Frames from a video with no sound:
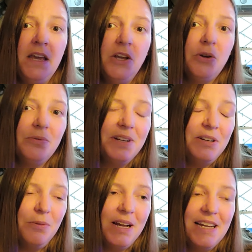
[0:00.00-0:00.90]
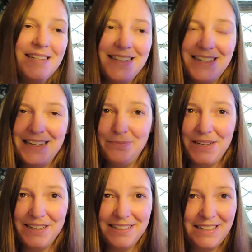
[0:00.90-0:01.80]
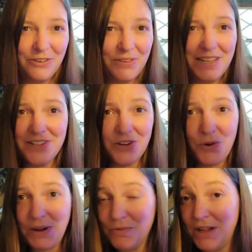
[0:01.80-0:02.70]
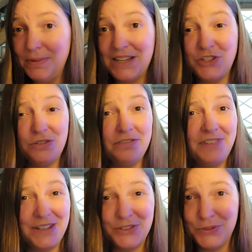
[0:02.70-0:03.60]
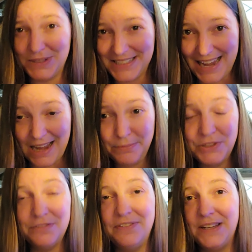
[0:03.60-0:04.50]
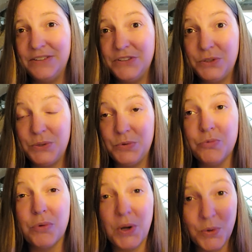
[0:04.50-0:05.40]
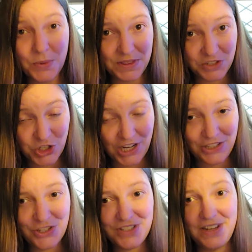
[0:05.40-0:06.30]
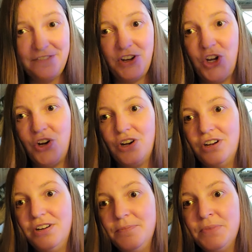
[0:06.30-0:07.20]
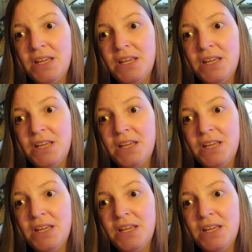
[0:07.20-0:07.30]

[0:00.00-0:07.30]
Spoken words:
Career-wise, it can be, things aren't going well because you've failed to adapt. You've failed to grow with the changes that have occurred.